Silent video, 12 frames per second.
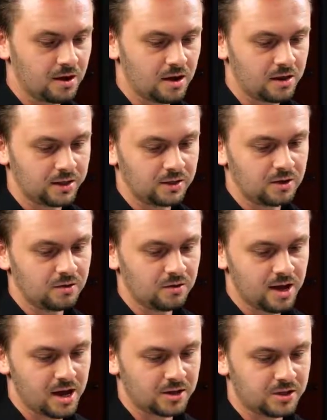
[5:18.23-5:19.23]
I like to do
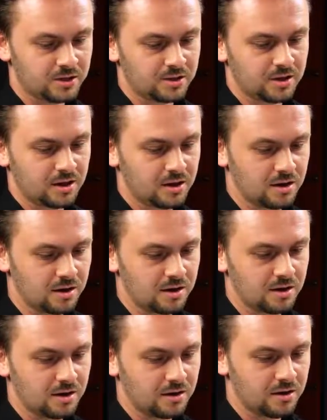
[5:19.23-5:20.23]
that just to kind of
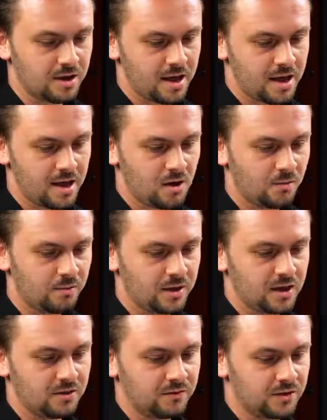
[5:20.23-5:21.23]
help
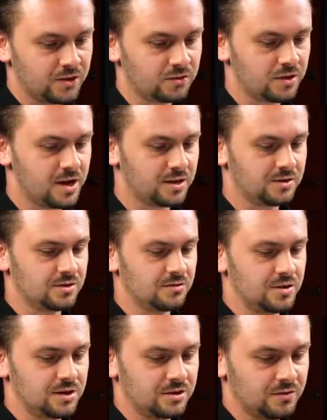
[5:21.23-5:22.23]
me visualize the
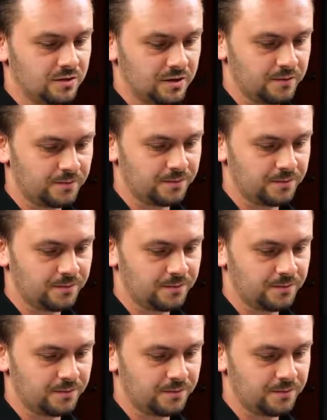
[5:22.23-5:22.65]
rest of it.